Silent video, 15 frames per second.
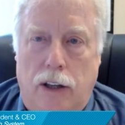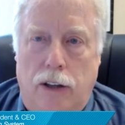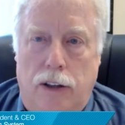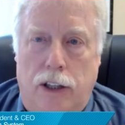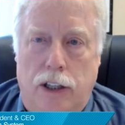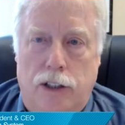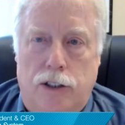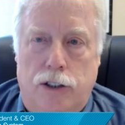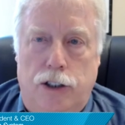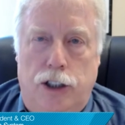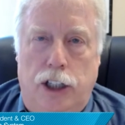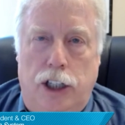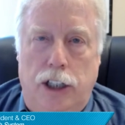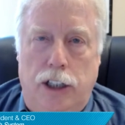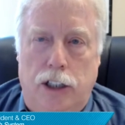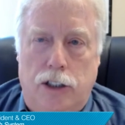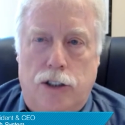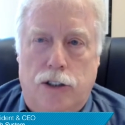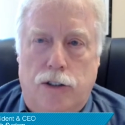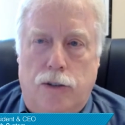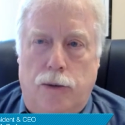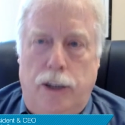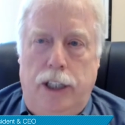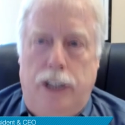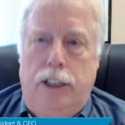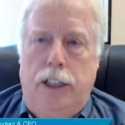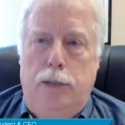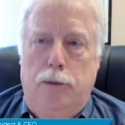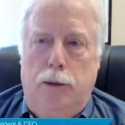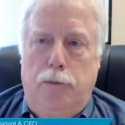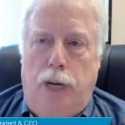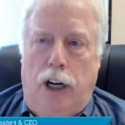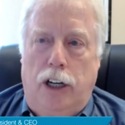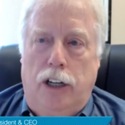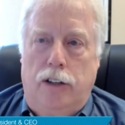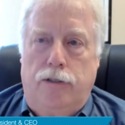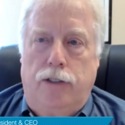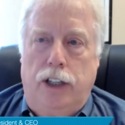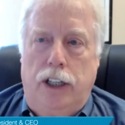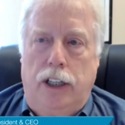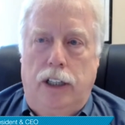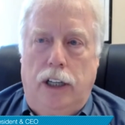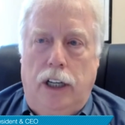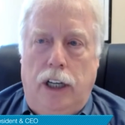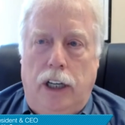This Genius three D mammography